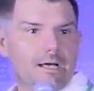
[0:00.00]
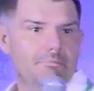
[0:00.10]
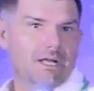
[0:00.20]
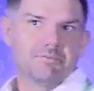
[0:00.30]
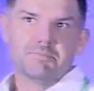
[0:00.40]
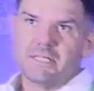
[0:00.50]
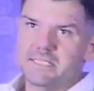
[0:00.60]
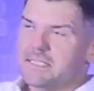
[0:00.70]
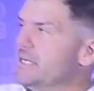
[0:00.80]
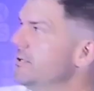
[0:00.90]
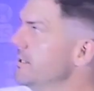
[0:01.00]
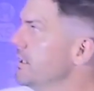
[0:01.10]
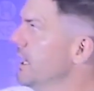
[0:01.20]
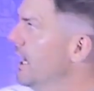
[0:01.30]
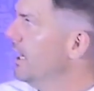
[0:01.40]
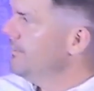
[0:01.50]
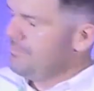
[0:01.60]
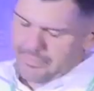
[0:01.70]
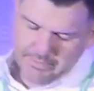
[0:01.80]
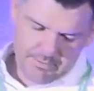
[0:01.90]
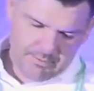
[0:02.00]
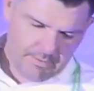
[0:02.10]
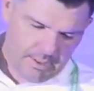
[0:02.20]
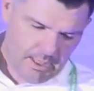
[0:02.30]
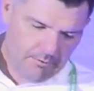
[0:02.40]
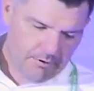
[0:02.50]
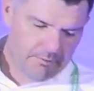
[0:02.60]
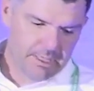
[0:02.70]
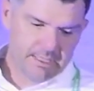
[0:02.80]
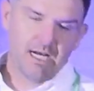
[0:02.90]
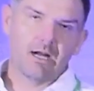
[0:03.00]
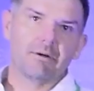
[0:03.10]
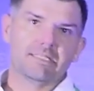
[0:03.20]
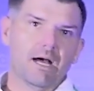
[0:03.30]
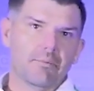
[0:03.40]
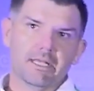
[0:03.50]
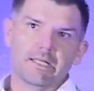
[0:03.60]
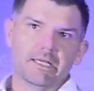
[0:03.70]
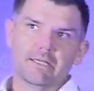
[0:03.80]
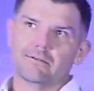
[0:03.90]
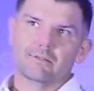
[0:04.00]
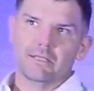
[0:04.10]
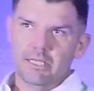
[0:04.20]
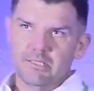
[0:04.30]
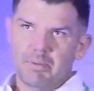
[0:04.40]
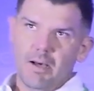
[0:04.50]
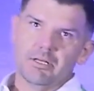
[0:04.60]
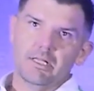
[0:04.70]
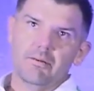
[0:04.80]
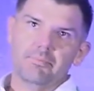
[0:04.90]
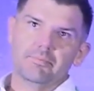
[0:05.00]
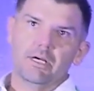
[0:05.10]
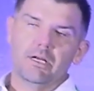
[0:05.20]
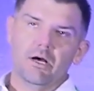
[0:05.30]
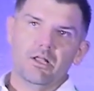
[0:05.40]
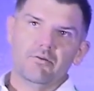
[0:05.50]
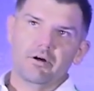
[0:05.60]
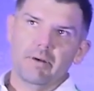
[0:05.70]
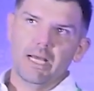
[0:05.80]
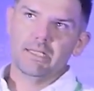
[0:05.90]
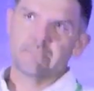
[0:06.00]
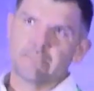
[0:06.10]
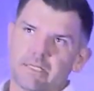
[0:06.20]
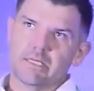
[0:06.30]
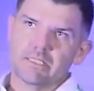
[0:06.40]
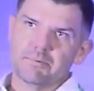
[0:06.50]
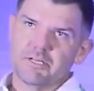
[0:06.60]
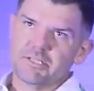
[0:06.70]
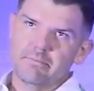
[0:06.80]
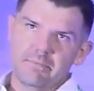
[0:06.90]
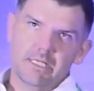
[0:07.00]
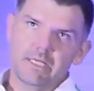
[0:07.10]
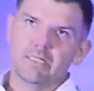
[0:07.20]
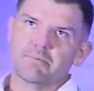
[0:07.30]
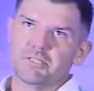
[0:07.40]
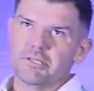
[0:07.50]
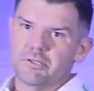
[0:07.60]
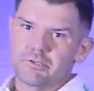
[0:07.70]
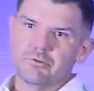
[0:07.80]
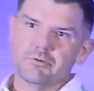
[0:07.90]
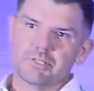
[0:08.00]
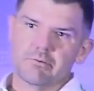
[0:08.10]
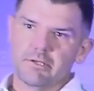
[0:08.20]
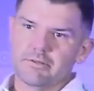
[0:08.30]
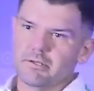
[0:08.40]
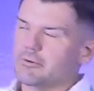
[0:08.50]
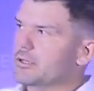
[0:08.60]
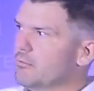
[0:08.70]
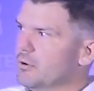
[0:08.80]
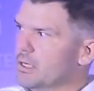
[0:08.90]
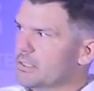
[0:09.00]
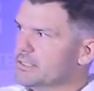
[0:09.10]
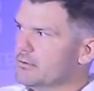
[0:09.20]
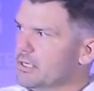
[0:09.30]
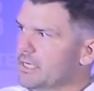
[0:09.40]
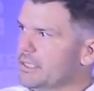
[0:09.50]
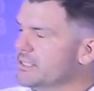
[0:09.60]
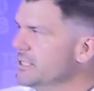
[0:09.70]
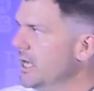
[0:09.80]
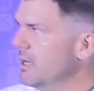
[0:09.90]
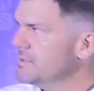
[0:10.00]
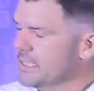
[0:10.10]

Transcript: My name is Ben Sloan. I really wanted to talk about a topic that I think is popping up on all of our minds, especially in media, especially the tools that we're using with our work to do our daily jobs.